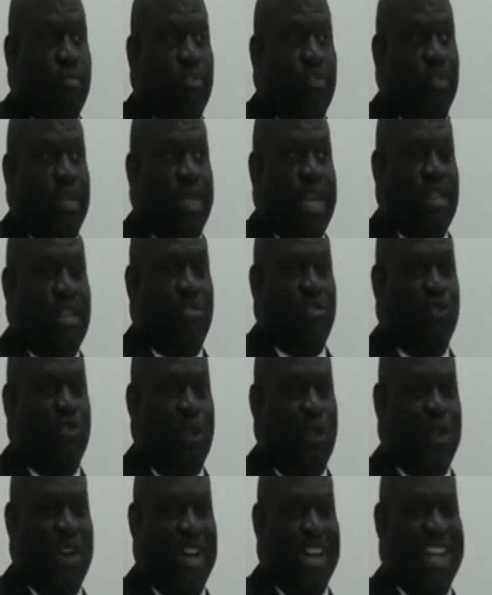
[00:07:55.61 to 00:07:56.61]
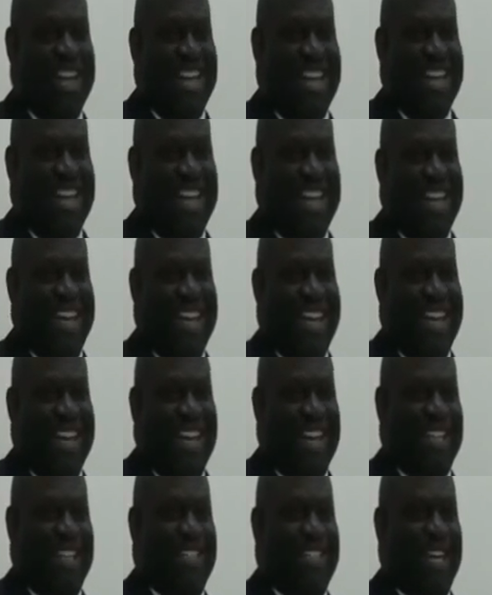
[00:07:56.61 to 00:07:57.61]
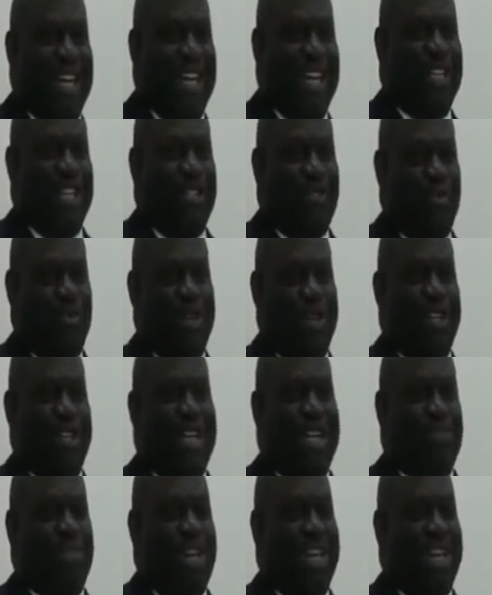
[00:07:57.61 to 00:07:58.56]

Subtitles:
So California, it's weird to talk